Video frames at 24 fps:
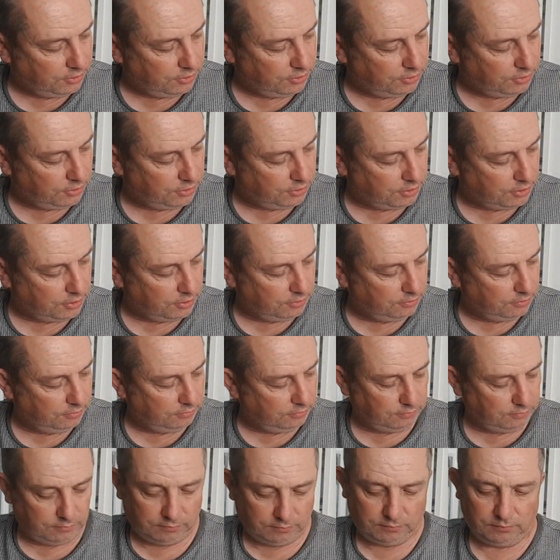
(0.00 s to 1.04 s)
So
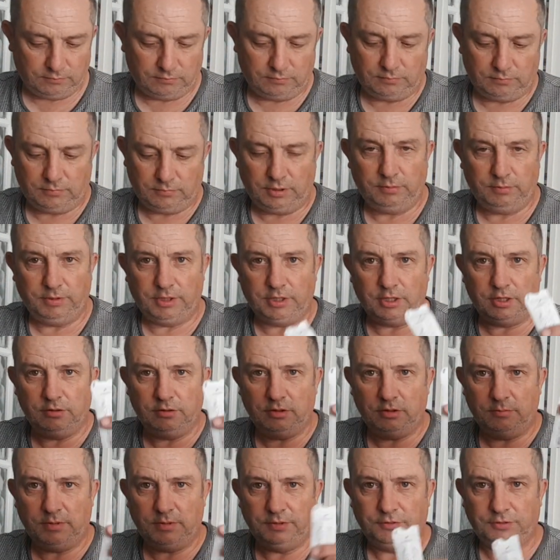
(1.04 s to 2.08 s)
there we go,
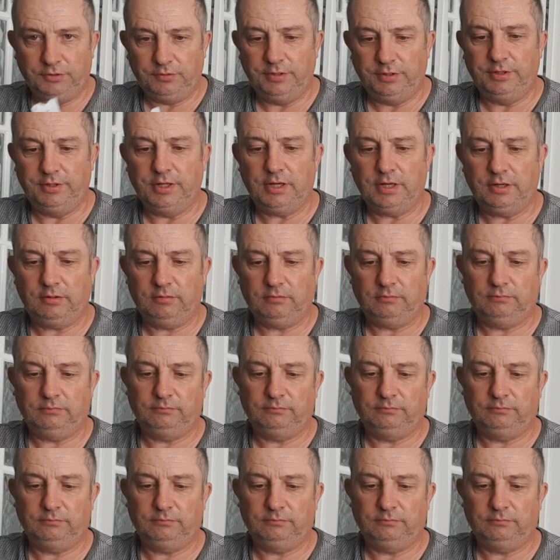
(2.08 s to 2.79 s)
I'm undoing that.